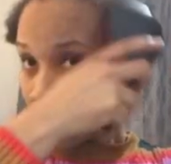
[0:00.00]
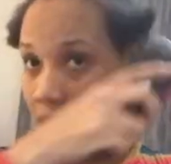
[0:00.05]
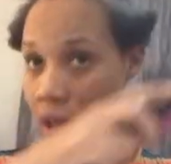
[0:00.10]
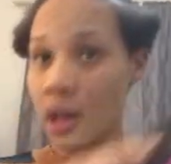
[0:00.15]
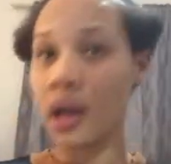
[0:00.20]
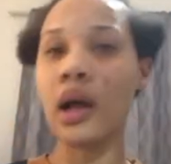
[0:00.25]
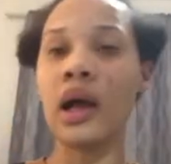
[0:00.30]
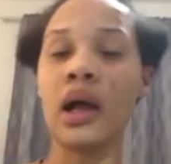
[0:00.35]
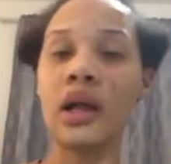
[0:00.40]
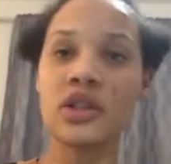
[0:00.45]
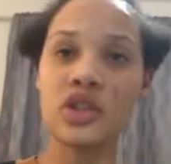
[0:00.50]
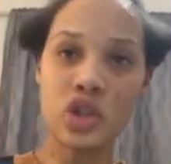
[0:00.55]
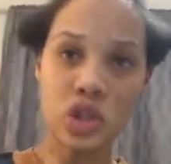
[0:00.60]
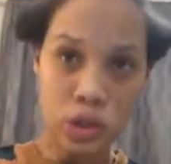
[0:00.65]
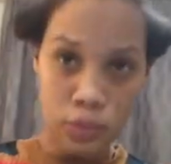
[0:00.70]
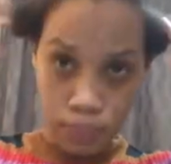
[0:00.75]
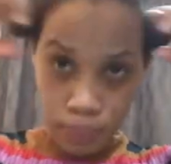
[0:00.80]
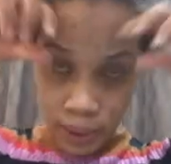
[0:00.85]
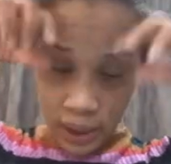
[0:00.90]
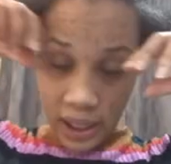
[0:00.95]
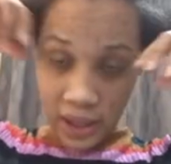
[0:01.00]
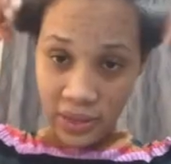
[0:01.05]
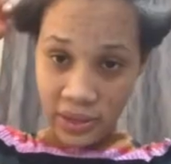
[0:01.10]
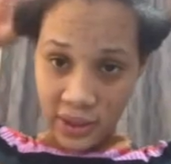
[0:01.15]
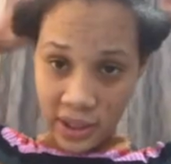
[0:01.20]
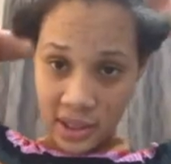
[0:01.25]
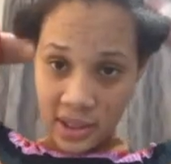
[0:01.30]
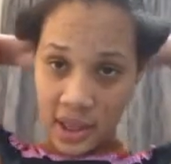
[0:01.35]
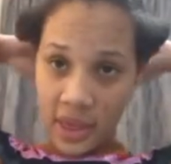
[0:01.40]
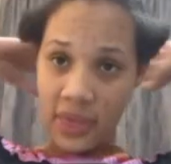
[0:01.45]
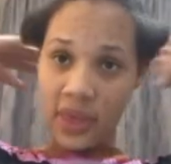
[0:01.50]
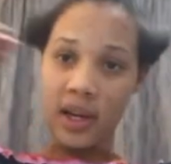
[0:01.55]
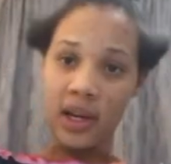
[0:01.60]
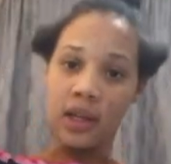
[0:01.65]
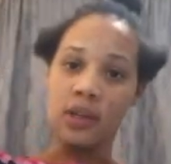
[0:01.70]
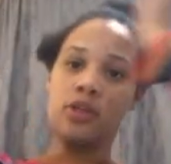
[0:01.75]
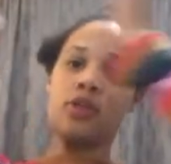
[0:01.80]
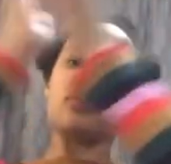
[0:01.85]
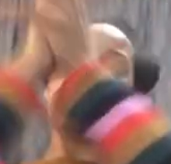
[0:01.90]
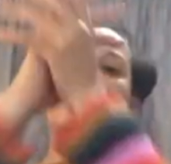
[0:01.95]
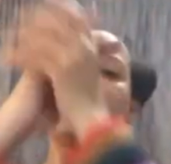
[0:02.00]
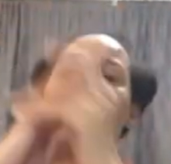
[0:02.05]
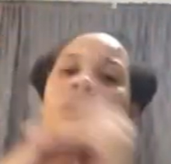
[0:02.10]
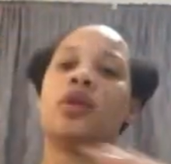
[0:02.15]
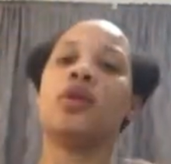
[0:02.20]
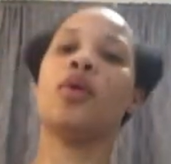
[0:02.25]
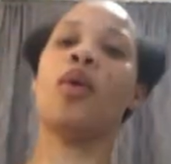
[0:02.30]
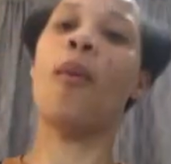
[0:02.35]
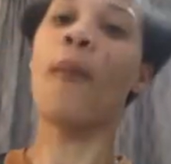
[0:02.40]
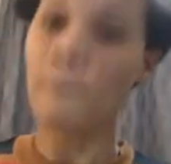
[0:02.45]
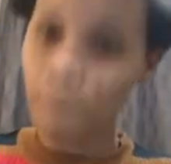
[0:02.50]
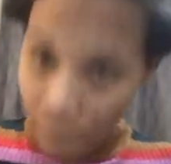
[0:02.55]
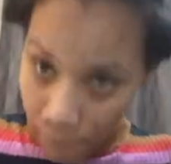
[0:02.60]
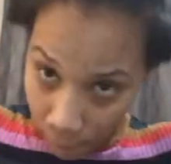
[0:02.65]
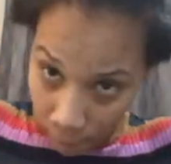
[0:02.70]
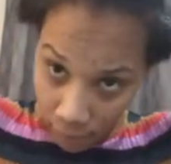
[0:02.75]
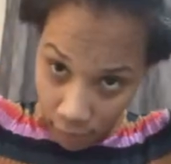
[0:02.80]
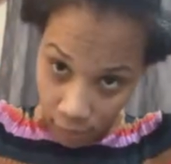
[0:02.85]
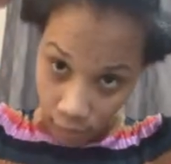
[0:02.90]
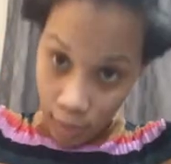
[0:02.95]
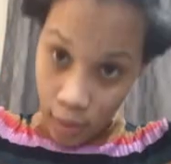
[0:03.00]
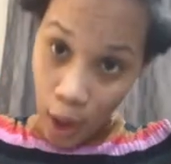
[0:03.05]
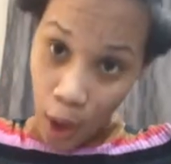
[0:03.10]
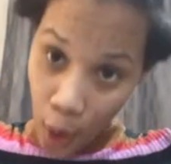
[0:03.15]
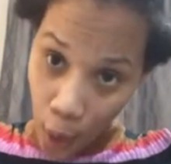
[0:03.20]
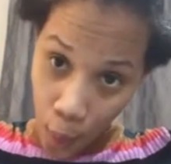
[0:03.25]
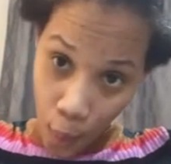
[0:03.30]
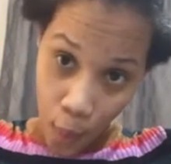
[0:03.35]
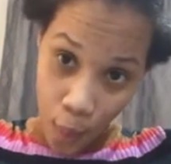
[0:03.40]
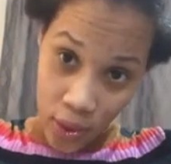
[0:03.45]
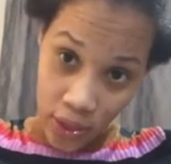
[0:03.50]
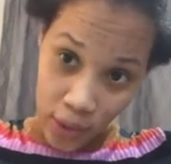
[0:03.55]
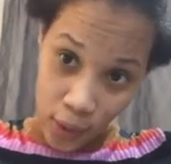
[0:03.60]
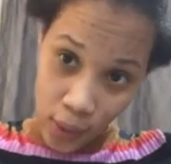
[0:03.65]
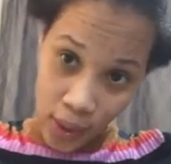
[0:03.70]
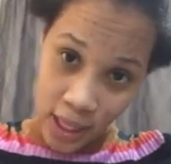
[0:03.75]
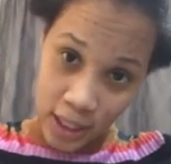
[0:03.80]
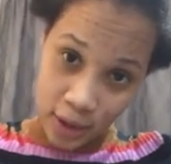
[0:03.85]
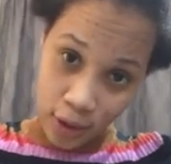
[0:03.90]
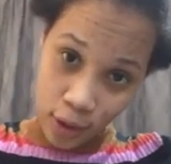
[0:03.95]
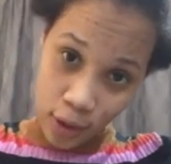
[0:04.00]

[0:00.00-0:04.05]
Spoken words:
I'll just split this and then I'll start with the ones on